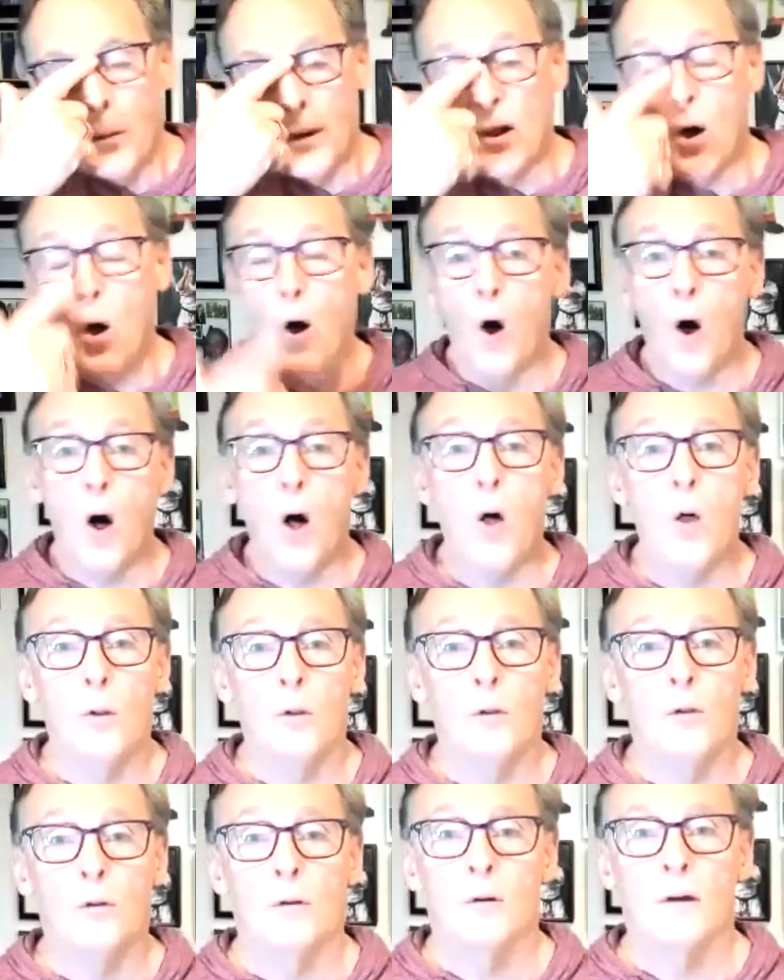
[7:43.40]
we all,
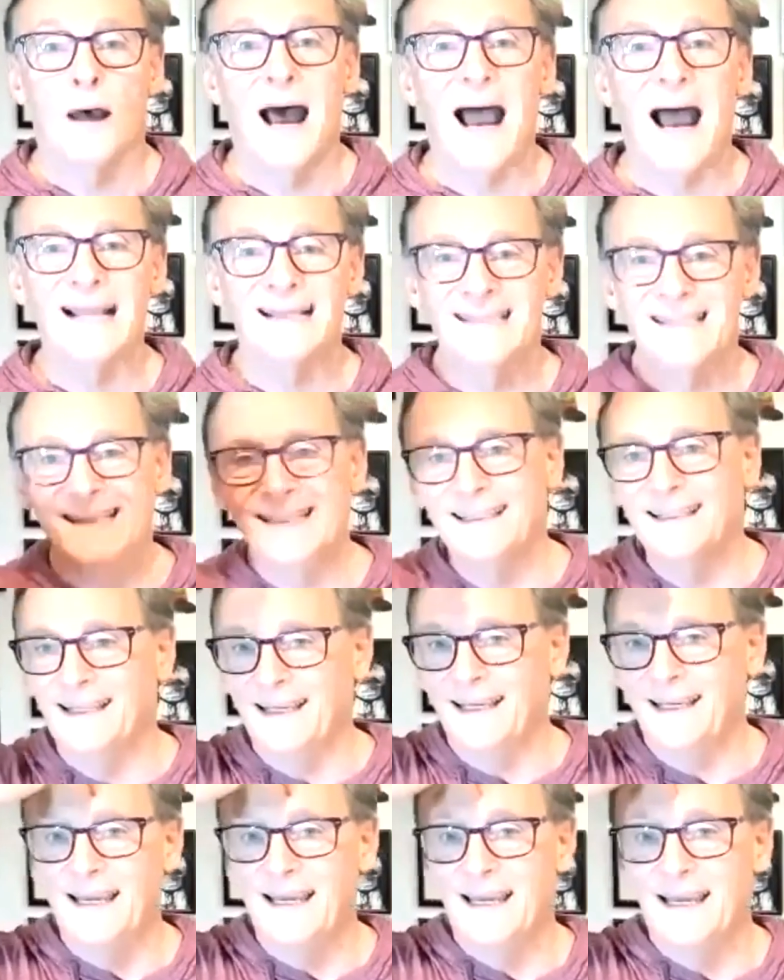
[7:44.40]

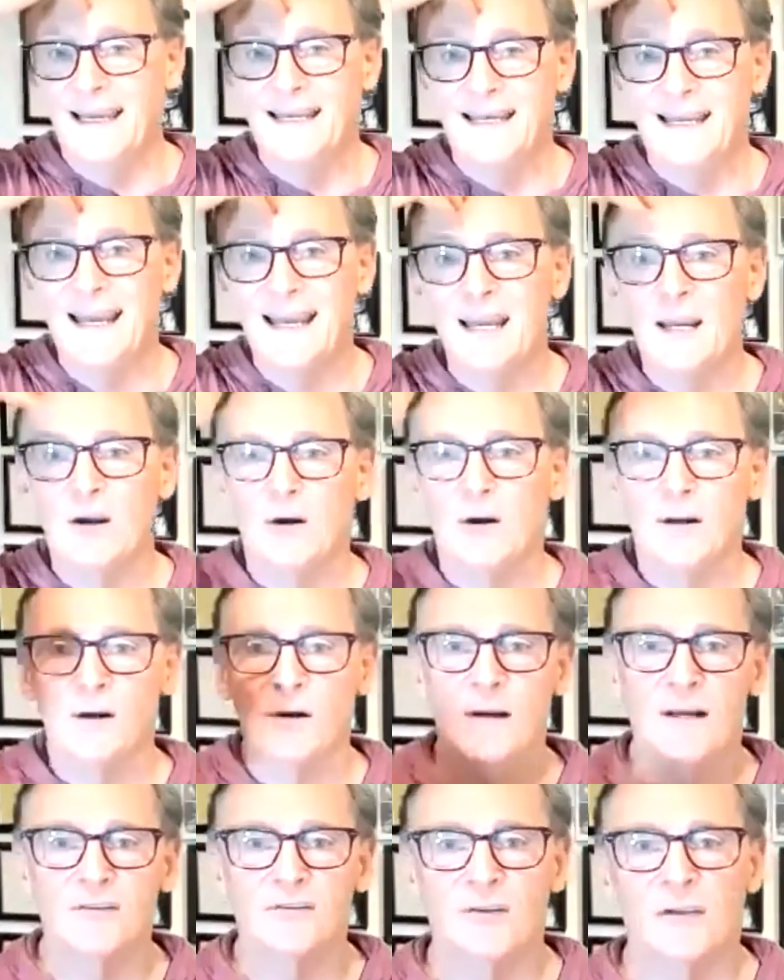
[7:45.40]
ideally, in here, in
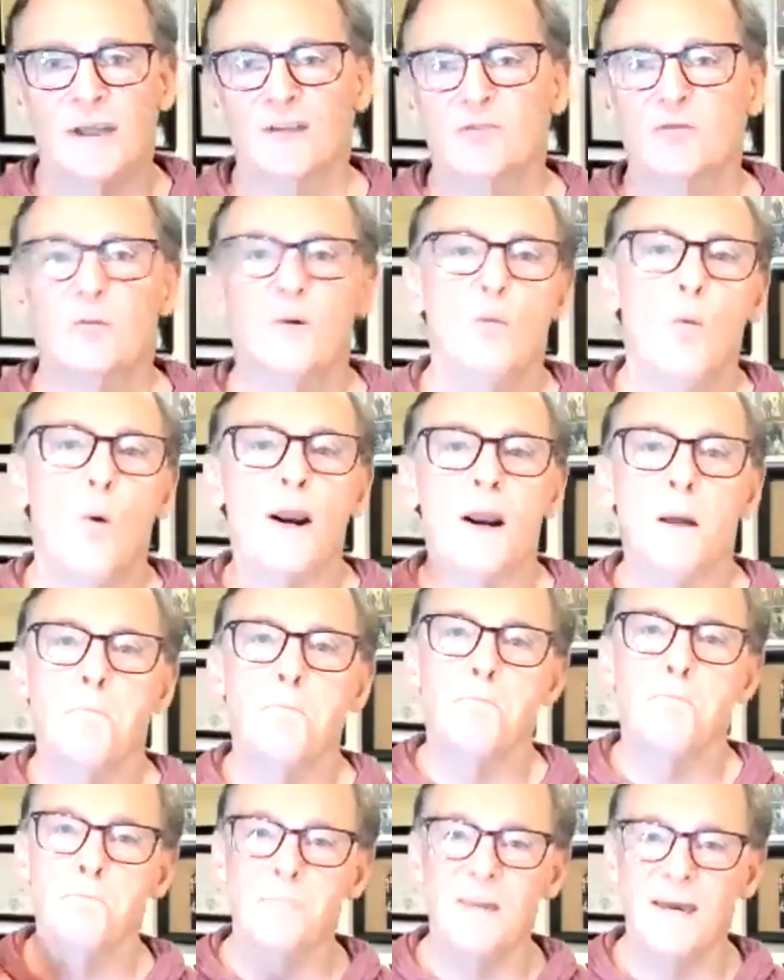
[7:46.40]
our intellect, we want to
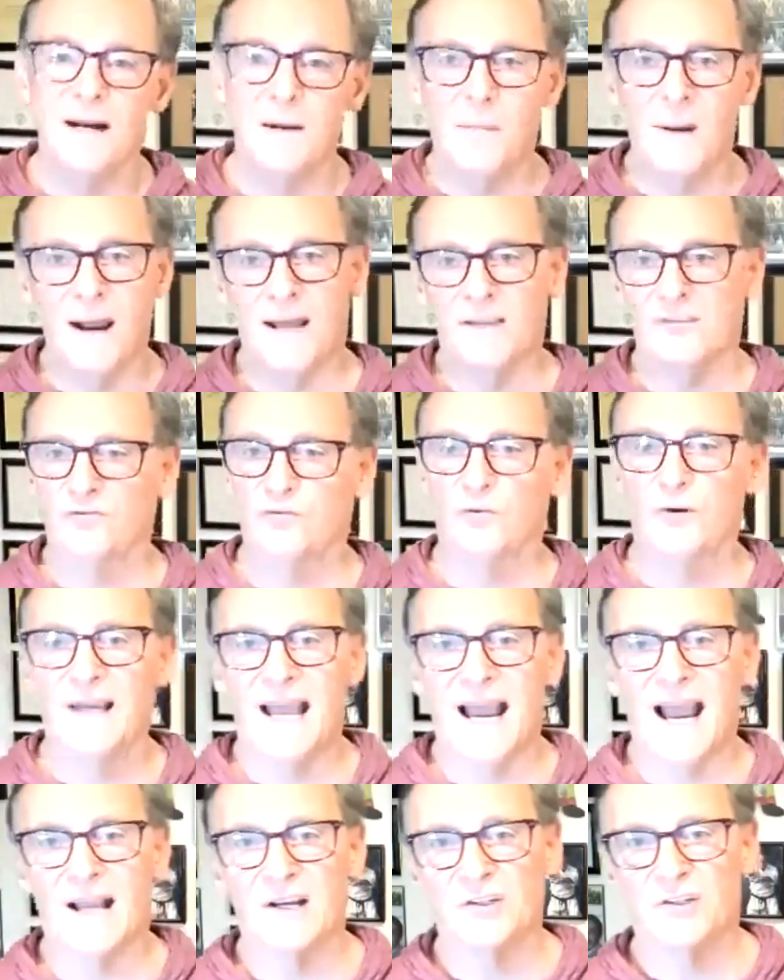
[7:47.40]
minimize
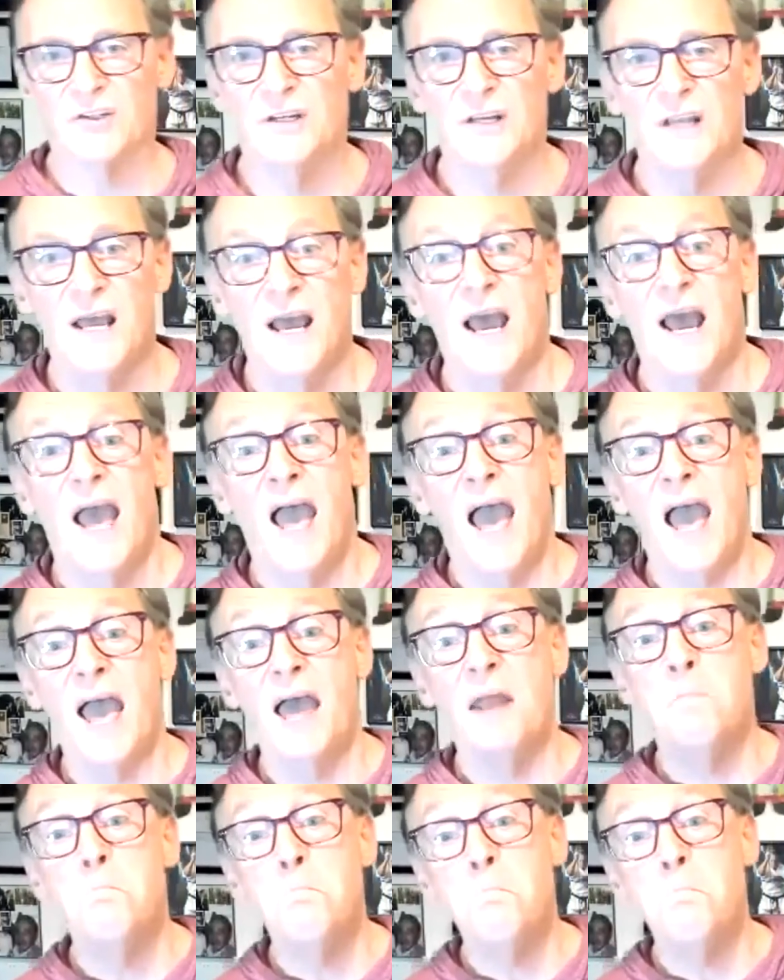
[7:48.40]
reaction
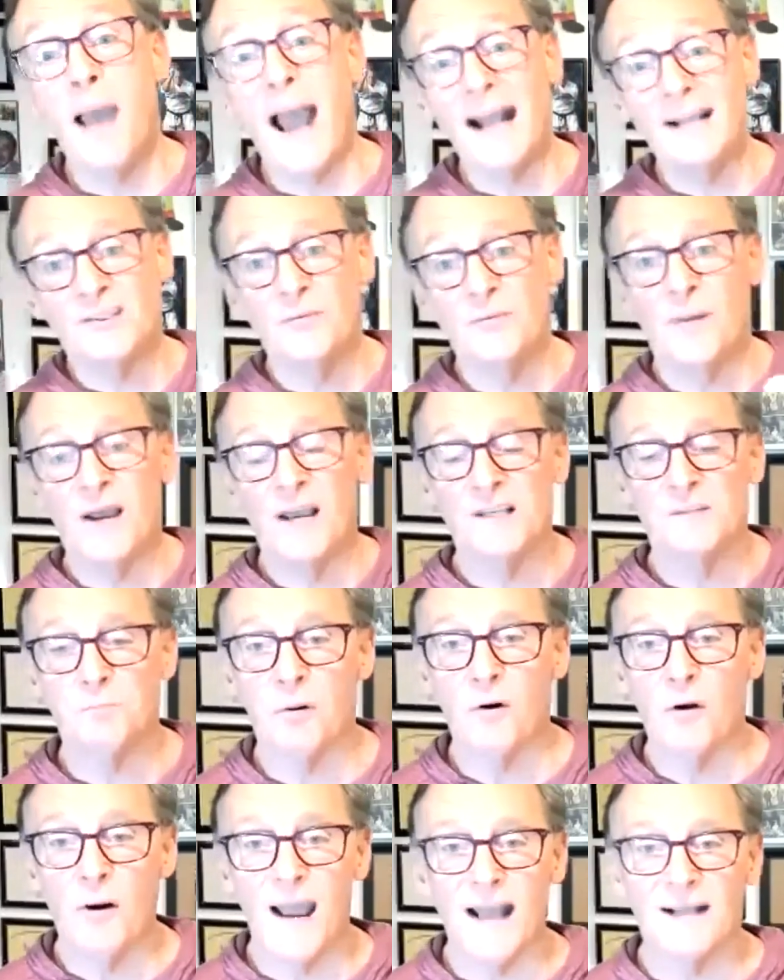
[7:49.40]
and maximize
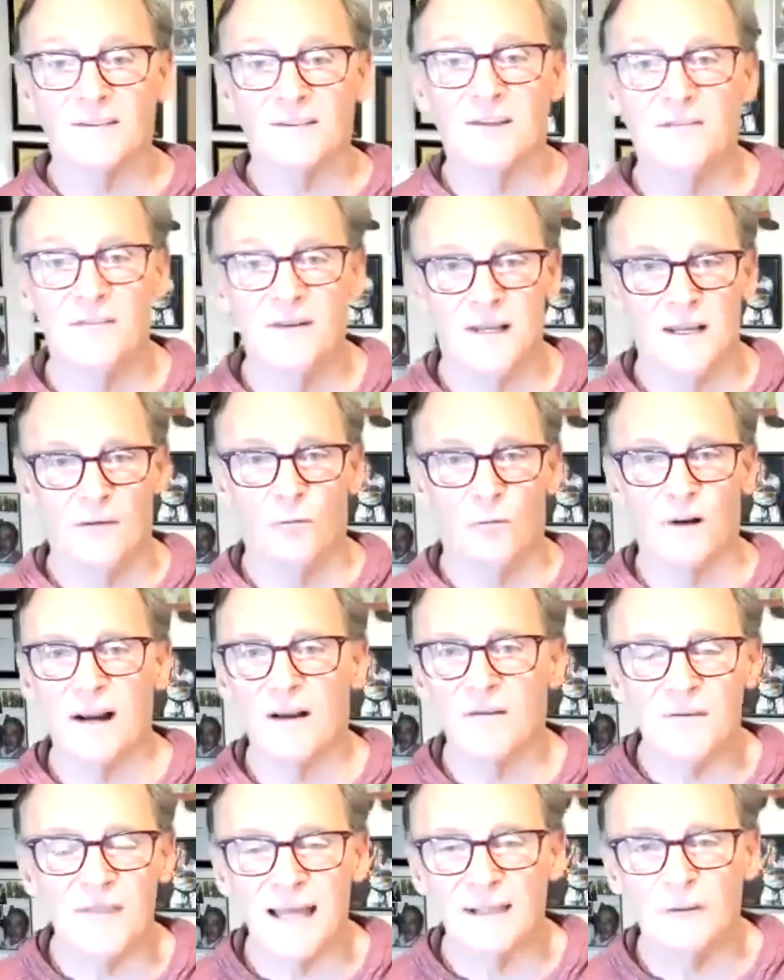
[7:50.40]
proactivity,
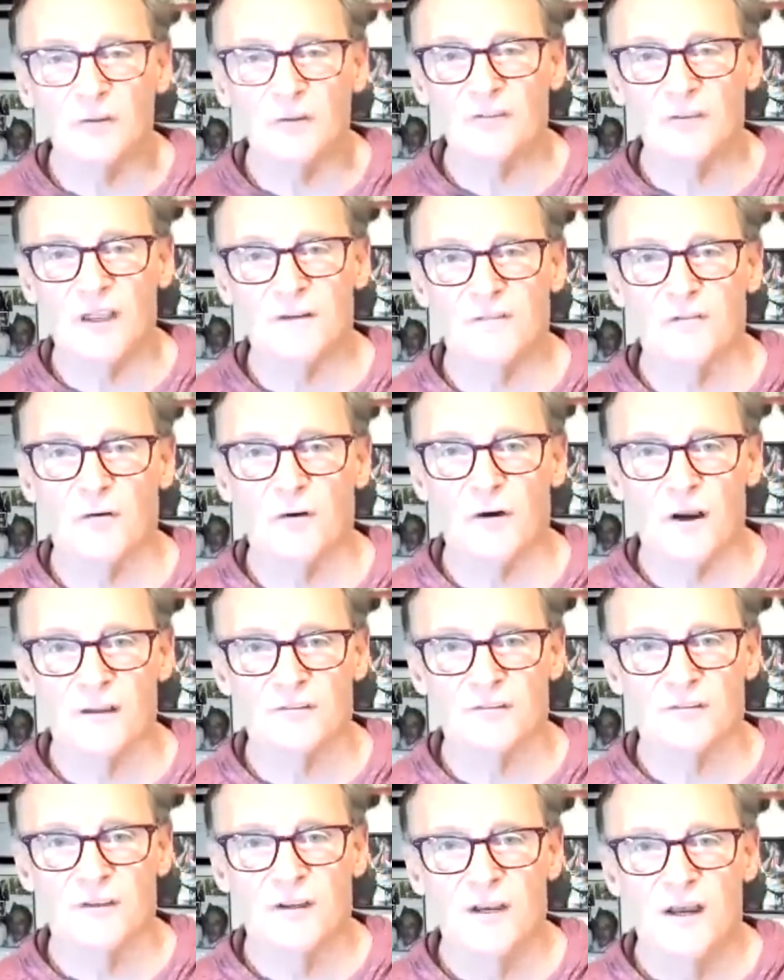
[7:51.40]
whatever that looks like for
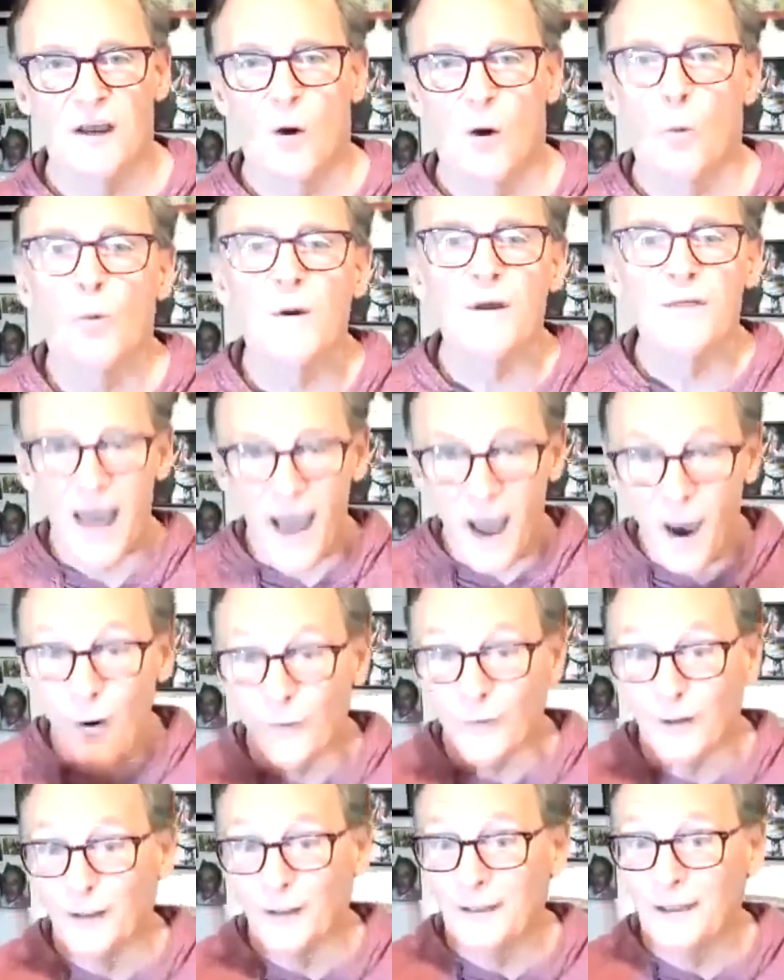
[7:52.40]
us,
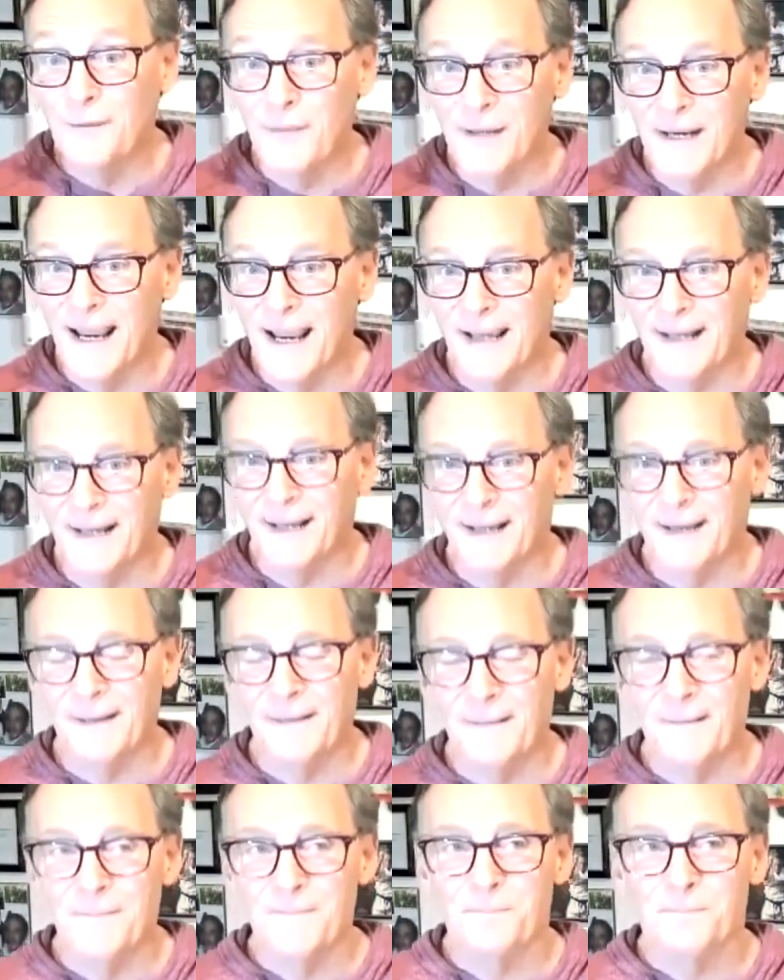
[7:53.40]
without
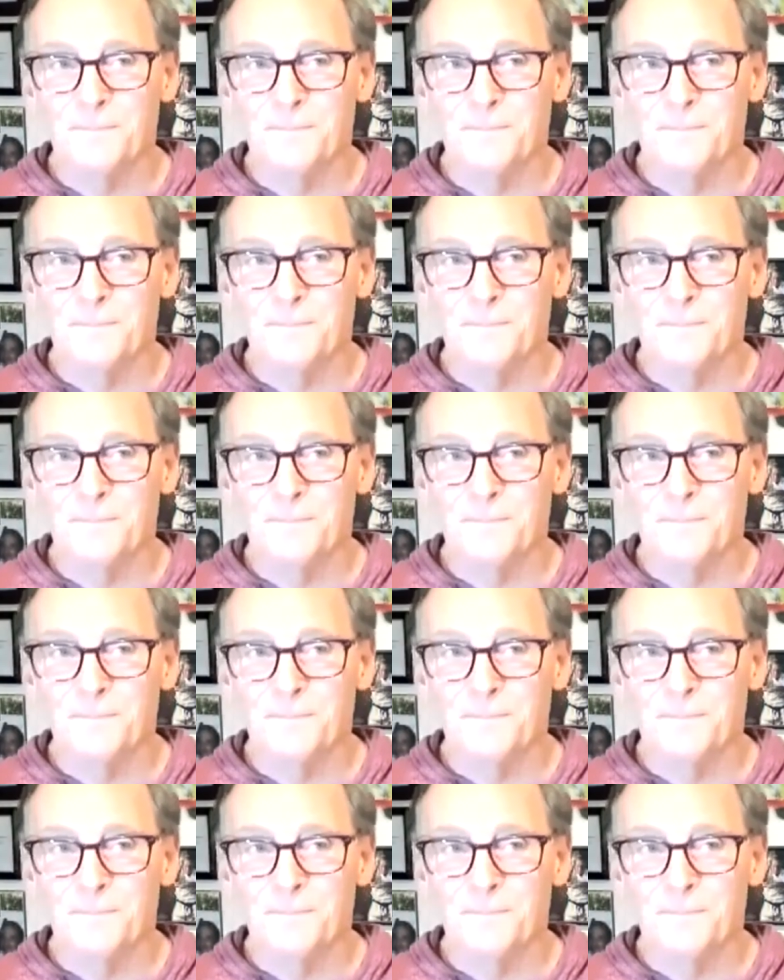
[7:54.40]
eliminating